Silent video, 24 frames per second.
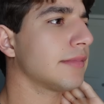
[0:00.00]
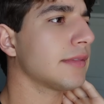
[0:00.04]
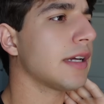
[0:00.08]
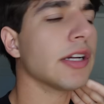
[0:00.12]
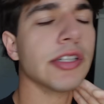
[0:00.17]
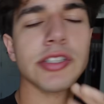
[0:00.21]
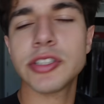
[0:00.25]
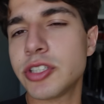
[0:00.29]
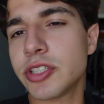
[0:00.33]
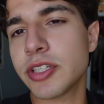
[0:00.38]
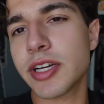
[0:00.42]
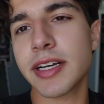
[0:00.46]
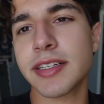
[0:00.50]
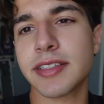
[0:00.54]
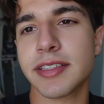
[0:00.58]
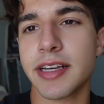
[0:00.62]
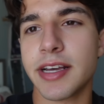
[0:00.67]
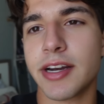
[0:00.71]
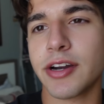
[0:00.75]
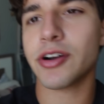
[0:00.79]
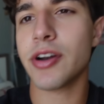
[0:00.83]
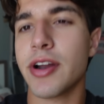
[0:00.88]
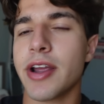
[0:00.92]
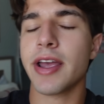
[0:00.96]
I'll see you guys
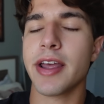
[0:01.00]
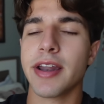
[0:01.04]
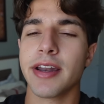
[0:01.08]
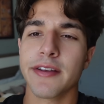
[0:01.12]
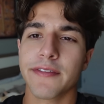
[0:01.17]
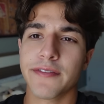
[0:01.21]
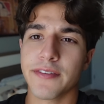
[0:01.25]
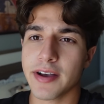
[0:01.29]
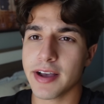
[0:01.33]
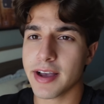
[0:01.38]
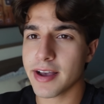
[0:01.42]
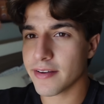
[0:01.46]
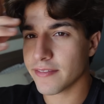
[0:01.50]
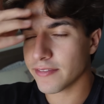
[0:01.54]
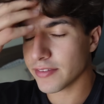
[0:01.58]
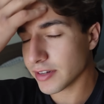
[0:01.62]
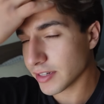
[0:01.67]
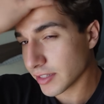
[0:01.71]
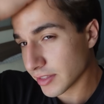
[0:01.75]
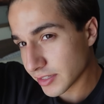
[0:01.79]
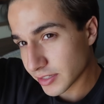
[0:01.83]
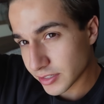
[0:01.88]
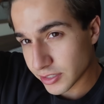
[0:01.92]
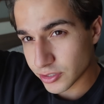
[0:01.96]
later. And if I have
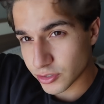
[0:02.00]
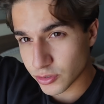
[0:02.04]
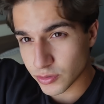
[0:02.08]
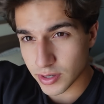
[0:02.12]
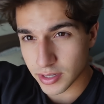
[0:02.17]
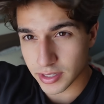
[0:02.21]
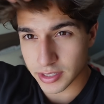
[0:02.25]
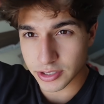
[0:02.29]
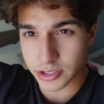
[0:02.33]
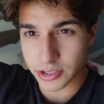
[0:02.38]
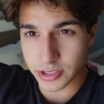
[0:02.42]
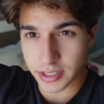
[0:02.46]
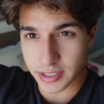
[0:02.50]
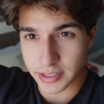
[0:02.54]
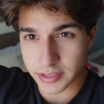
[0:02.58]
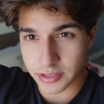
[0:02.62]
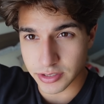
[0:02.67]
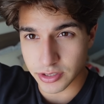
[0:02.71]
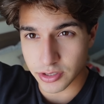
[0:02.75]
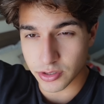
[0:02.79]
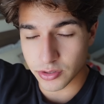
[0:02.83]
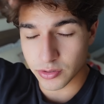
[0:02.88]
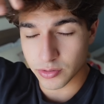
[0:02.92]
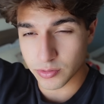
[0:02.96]
anything to do, I'll let you guys
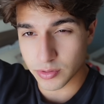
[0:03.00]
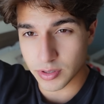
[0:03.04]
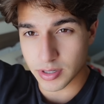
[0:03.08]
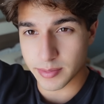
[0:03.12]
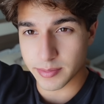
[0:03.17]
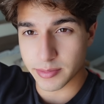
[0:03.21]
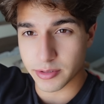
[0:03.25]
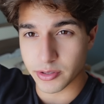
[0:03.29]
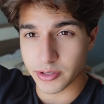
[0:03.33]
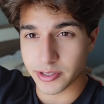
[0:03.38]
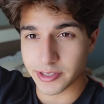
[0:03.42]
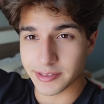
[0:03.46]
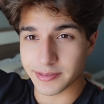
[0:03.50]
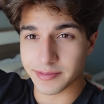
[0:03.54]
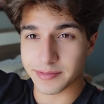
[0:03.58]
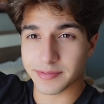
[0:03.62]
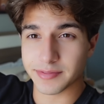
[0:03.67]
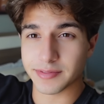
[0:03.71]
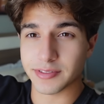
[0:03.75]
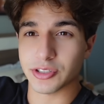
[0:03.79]
know what I'm doing.